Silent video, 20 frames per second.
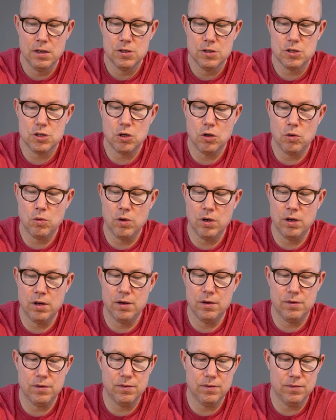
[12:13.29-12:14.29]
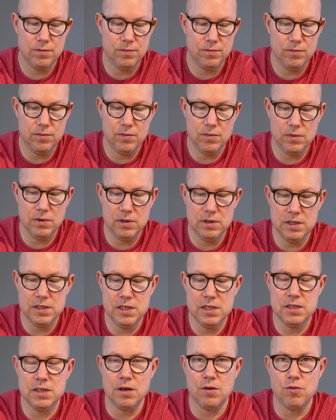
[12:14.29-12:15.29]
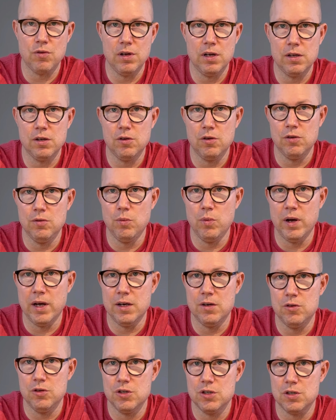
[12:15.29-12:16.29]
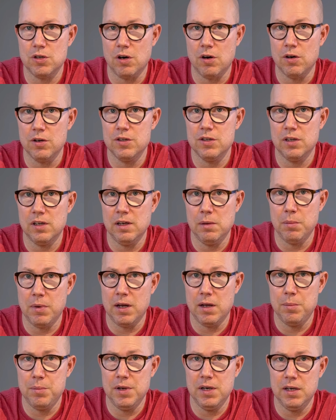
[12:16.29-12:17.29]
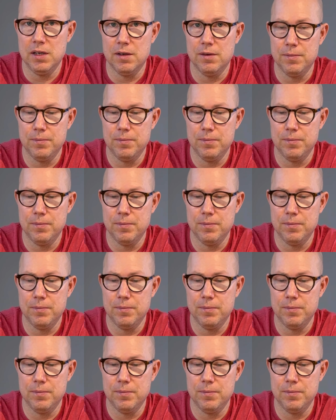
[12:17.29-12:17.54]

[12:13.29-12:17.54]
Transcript: So this is a really good way to start, in my opinion.